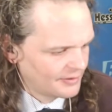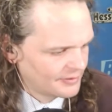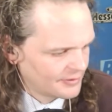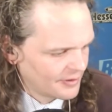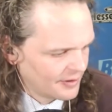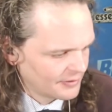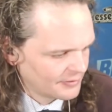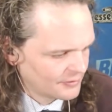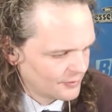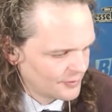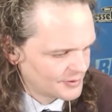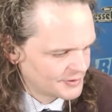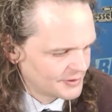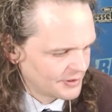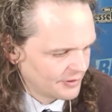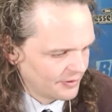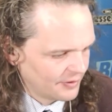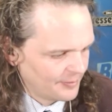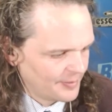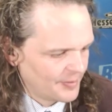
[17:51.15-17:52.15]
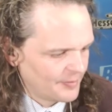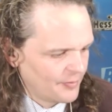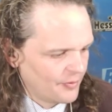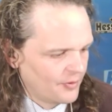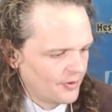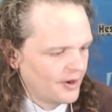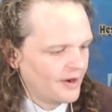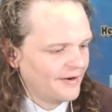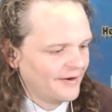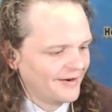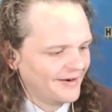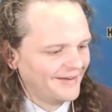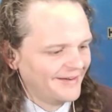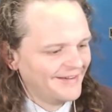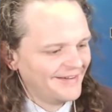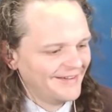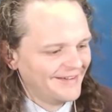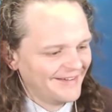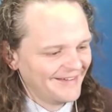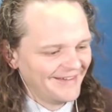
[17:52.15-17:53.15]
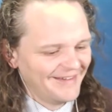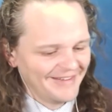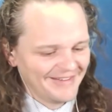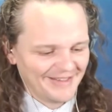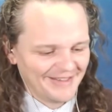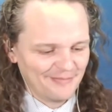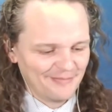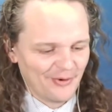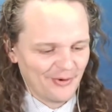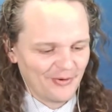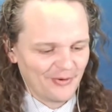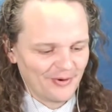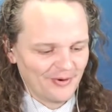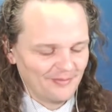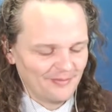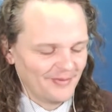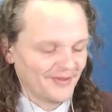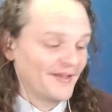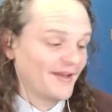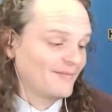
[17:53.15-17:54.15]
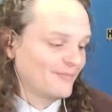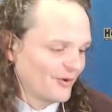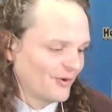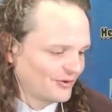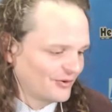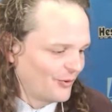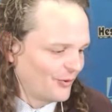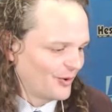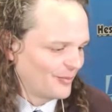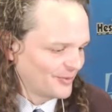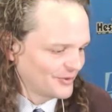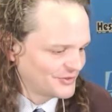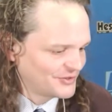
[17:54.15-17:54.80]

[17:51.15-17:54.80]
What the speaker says: tongue twisted a little bit more than normal.